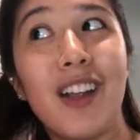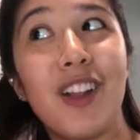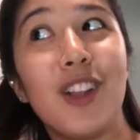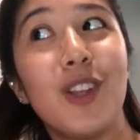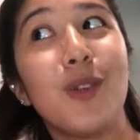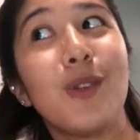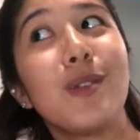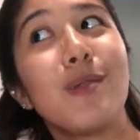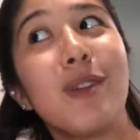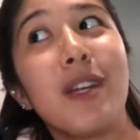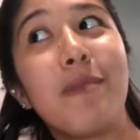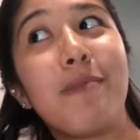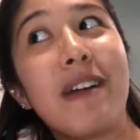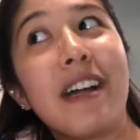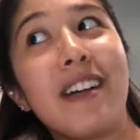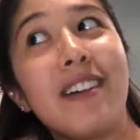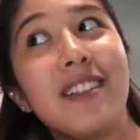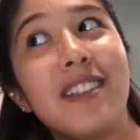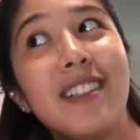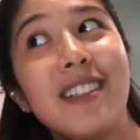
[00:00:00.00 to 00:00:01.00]
Lose 20
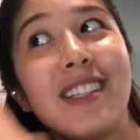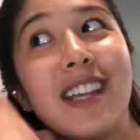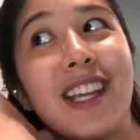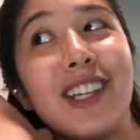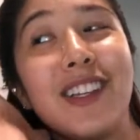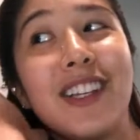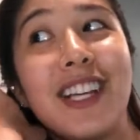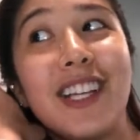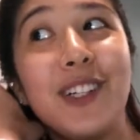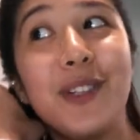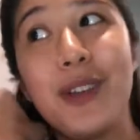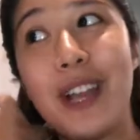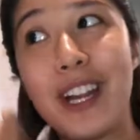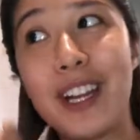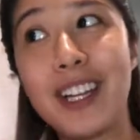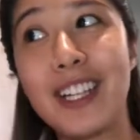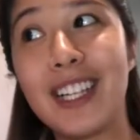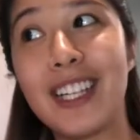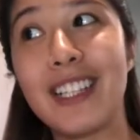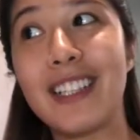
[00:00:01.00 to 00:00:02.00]
pounds and you get a new haircut.